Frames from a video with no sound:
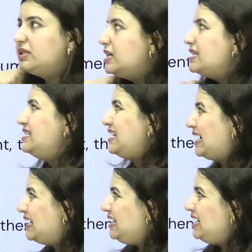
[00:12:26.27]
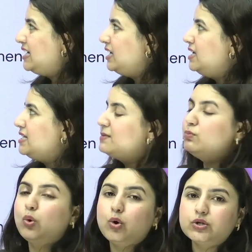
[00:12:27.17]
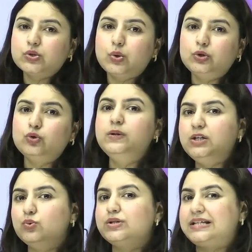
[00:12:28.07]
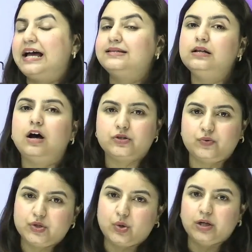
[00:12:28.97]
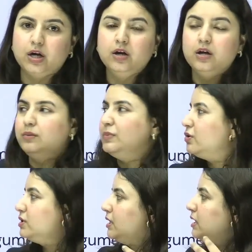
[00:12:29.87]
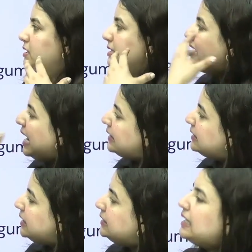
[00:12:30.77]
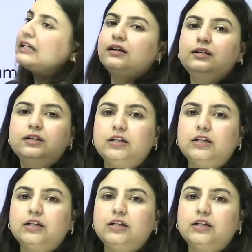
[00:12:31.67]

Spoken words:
This technique is more so to be used as a last resort because it's slightly technical in